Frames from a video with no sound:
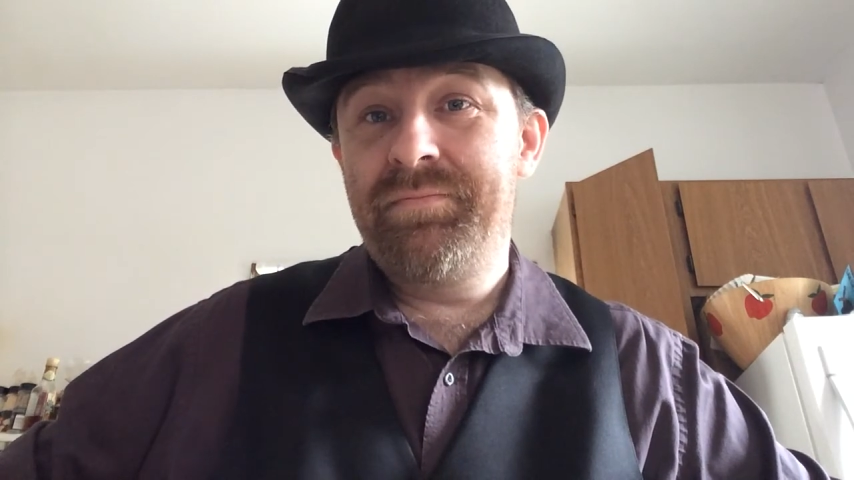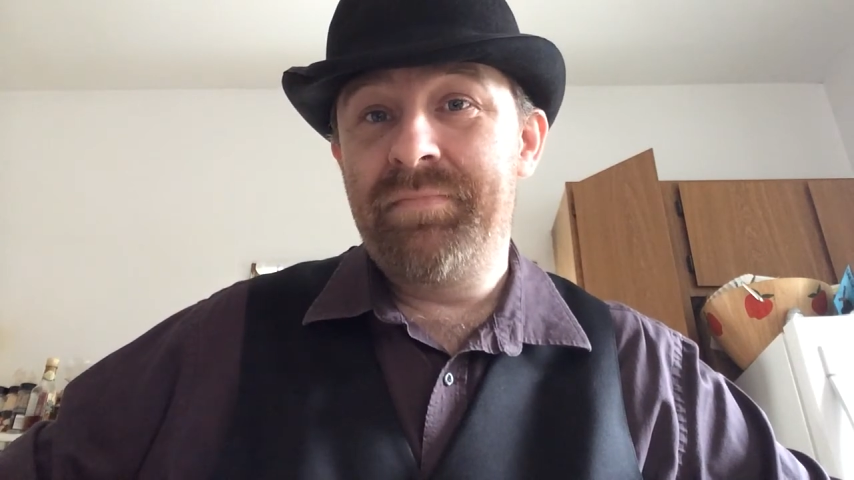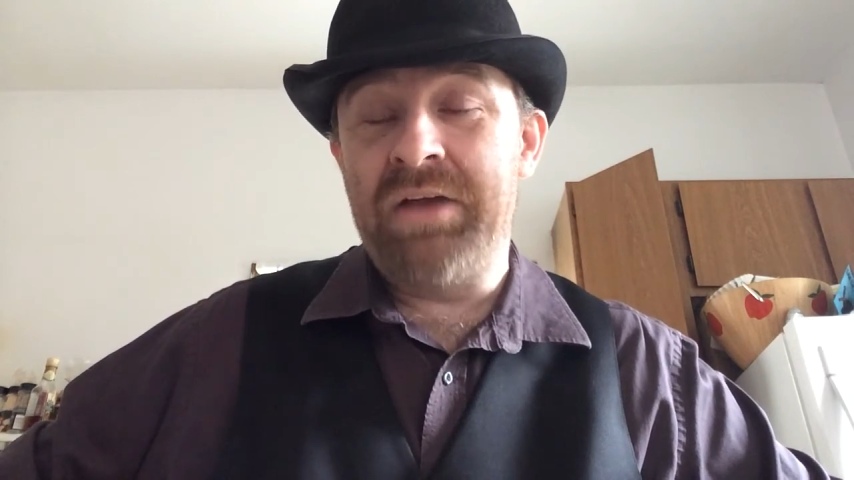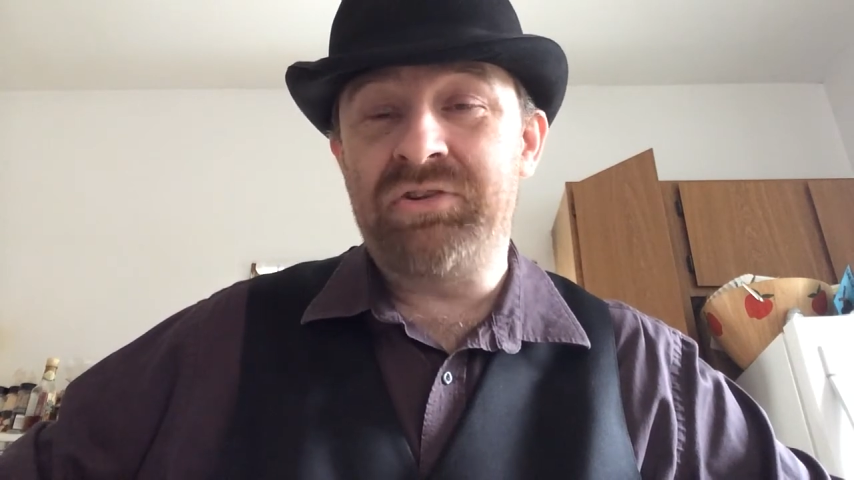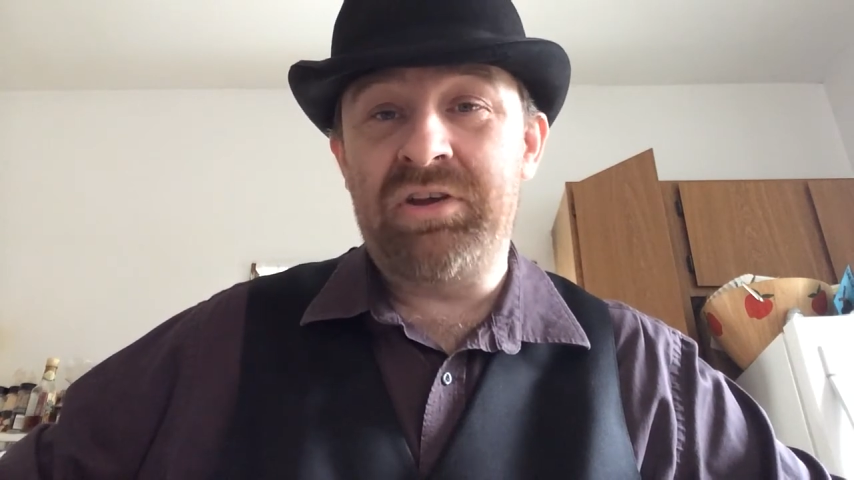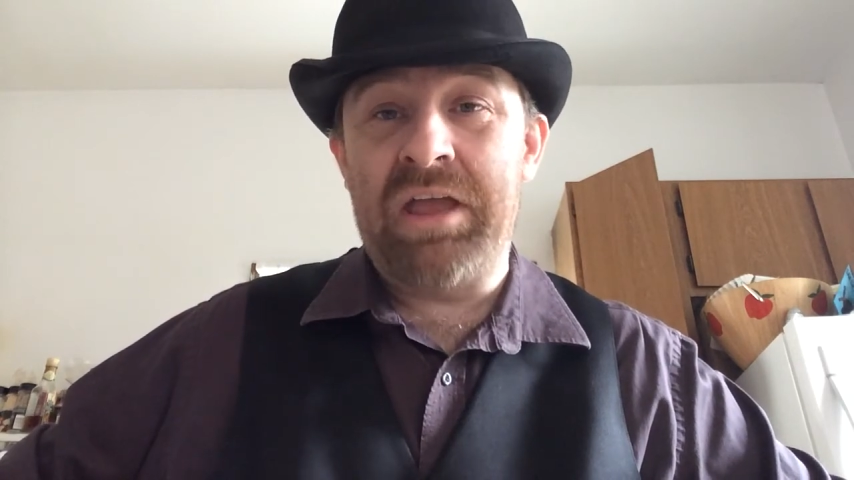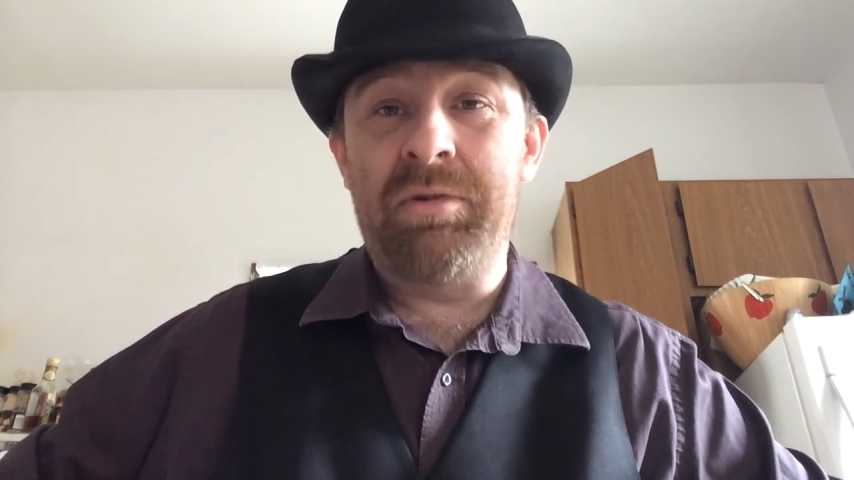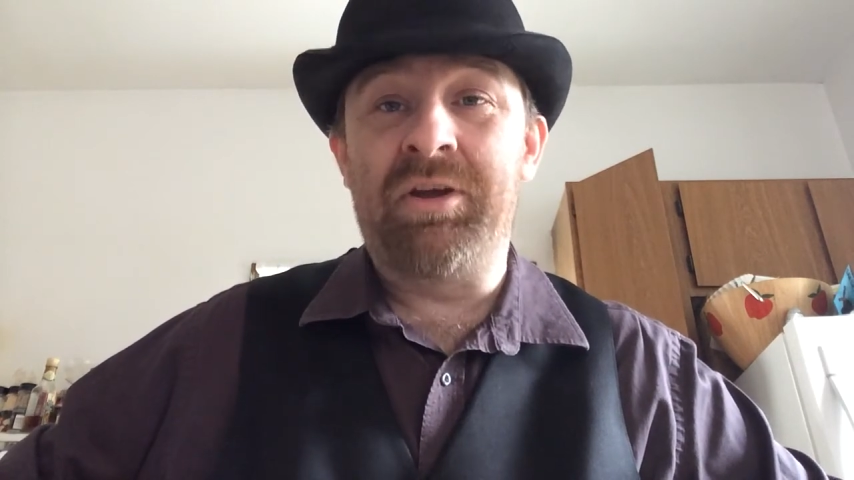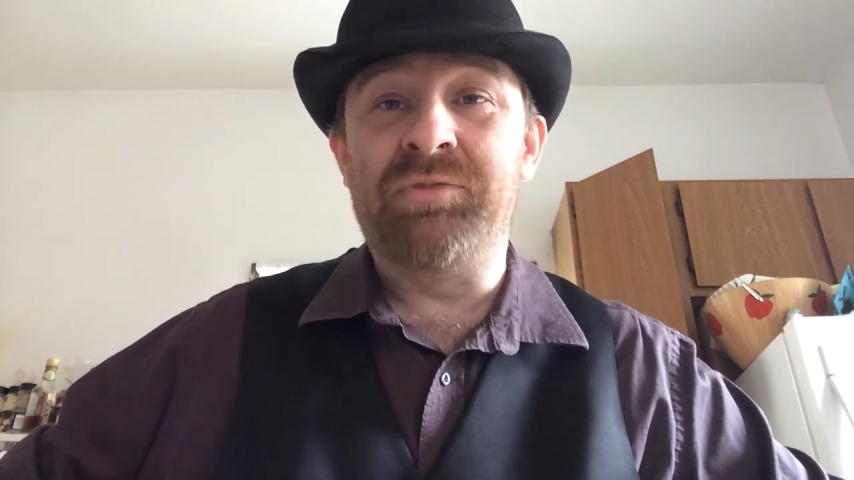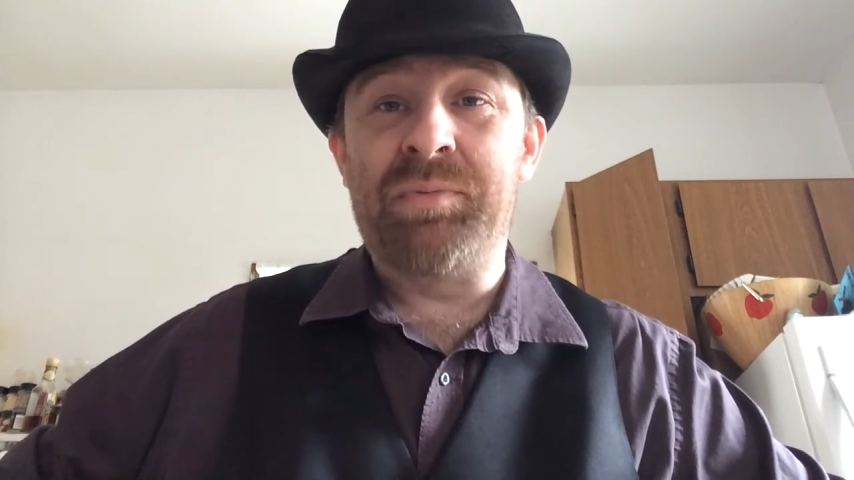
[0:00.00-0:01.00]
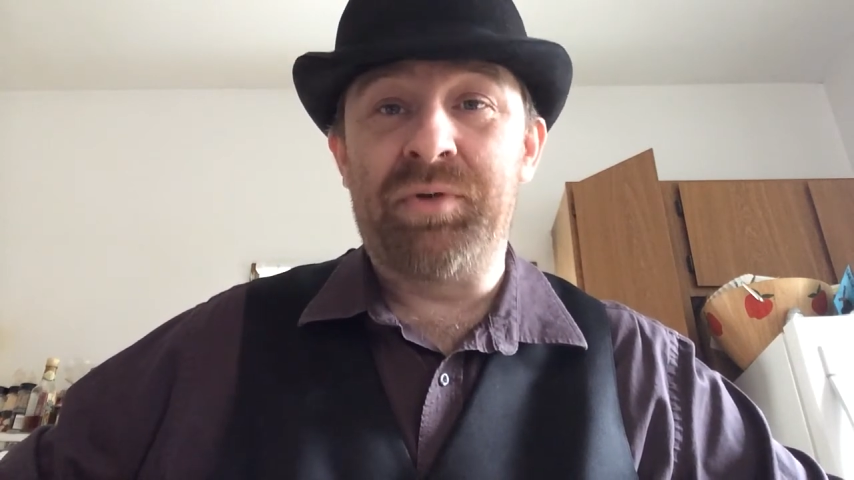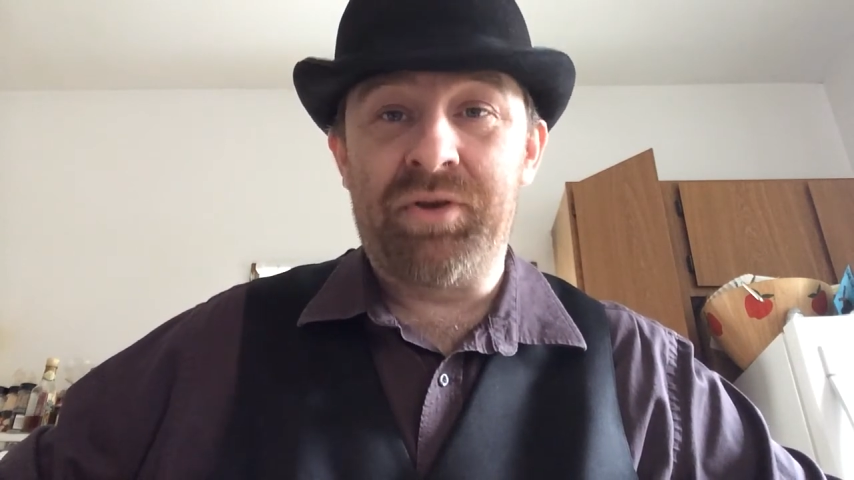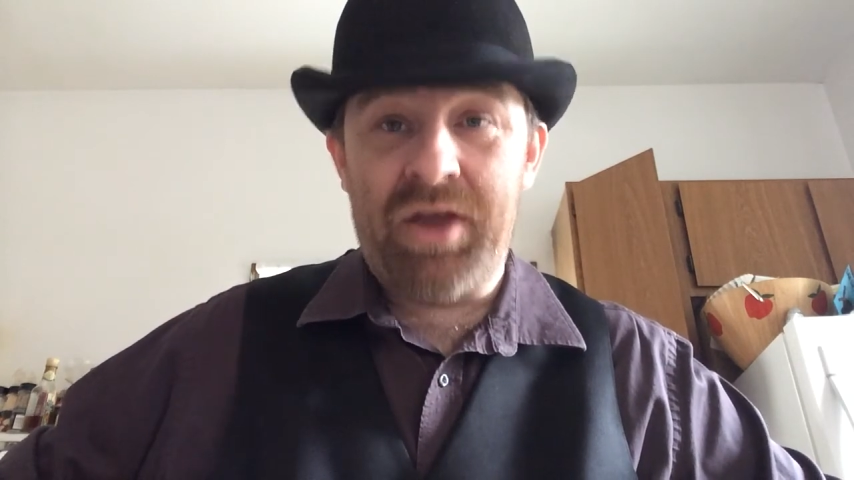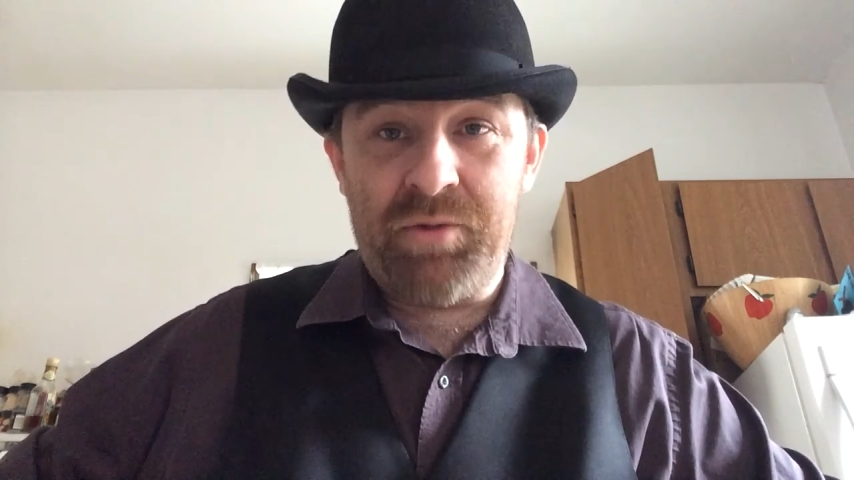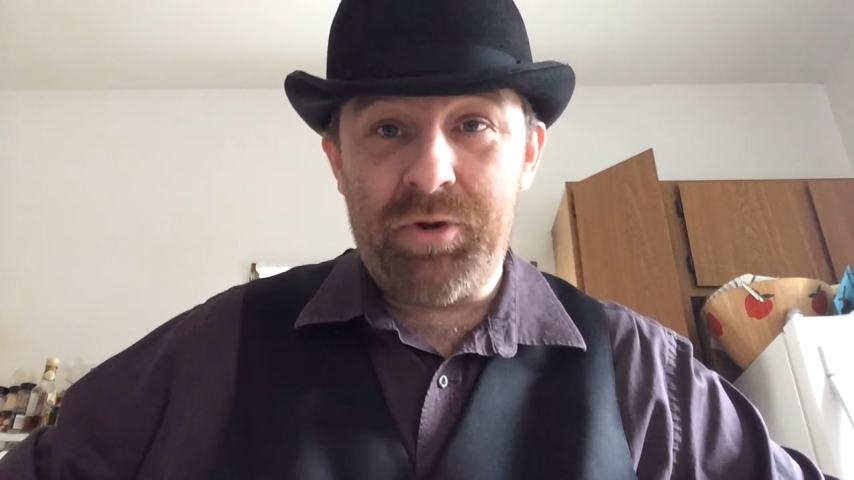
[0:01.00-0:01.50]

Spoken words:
I started gaming because my brother had